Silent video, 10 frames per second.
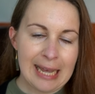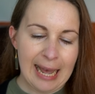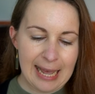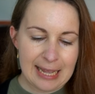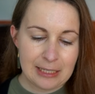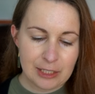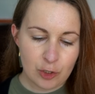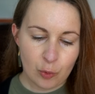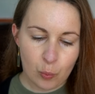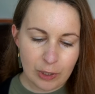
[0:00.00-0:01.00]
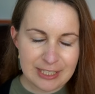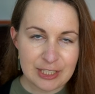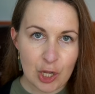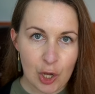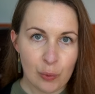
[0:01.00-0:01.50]
and one's
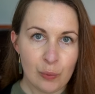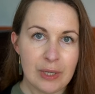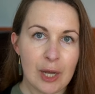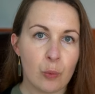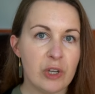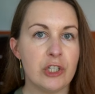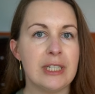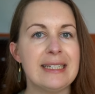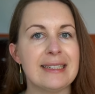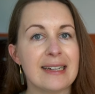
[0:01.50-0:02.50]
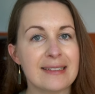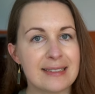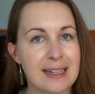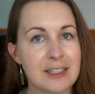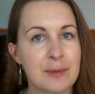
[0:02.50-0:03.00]
own wishes are
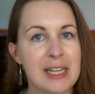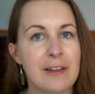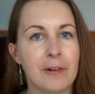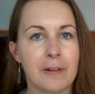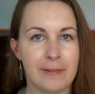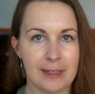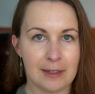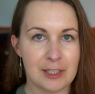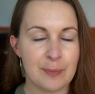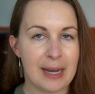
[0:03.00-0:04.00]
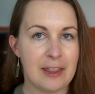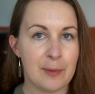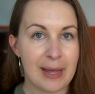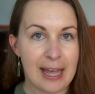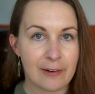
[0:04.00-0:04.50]
seldomly fulfilled by the
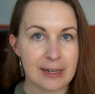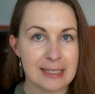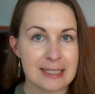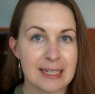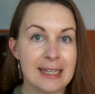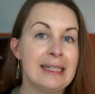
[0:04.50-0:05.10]
parent.